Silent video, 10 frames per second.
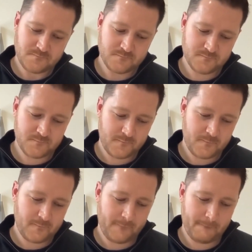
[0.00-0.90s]

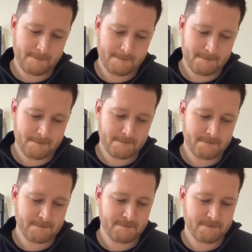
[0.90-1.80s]

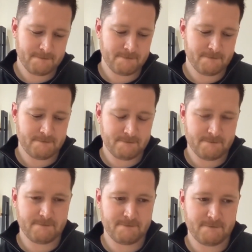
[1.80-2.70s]

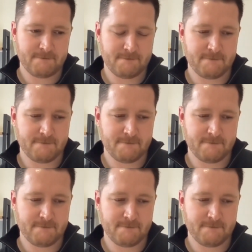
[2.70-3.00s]
The person shown says nothing.